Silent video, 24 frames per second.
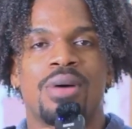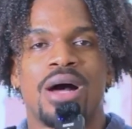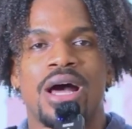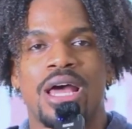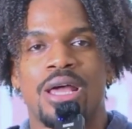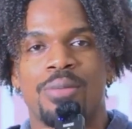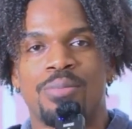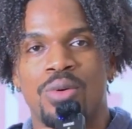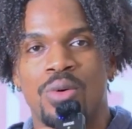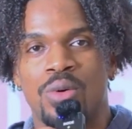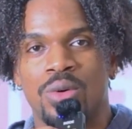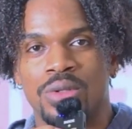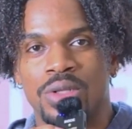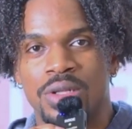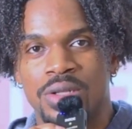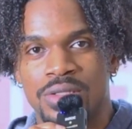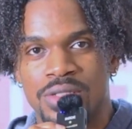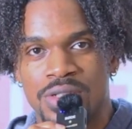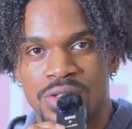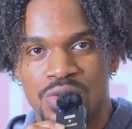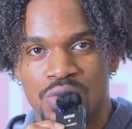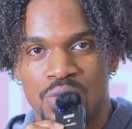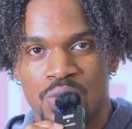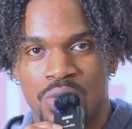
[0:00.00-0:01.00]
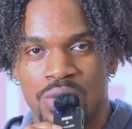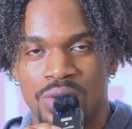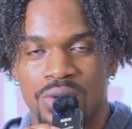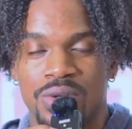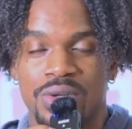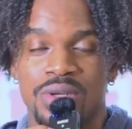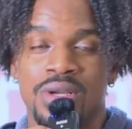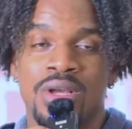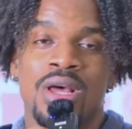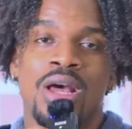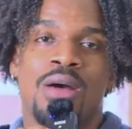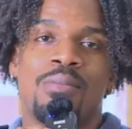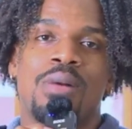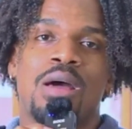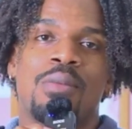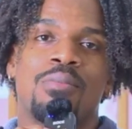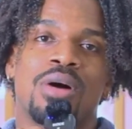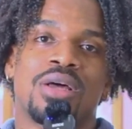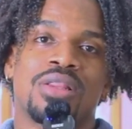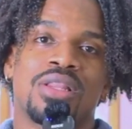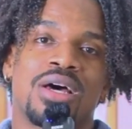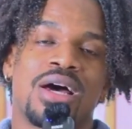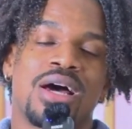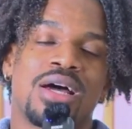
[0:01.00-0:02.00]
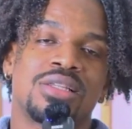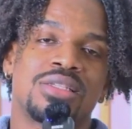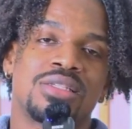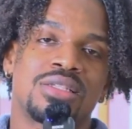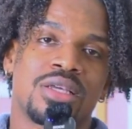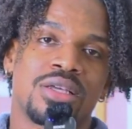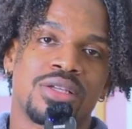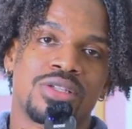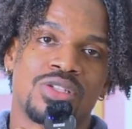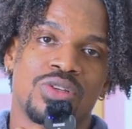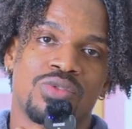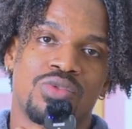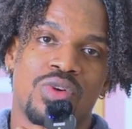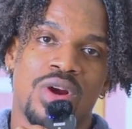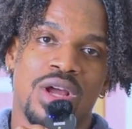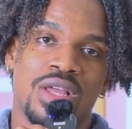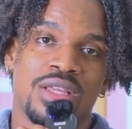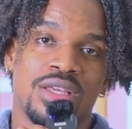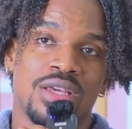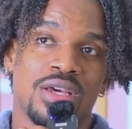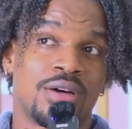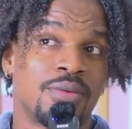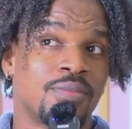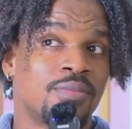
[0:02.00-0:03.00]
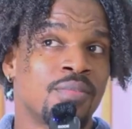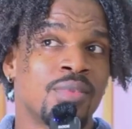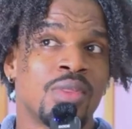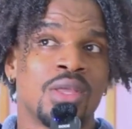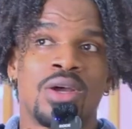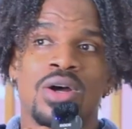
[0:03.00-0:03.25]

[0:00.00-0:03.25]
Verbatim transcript: bipolar disorder. My mother had schizophrenia.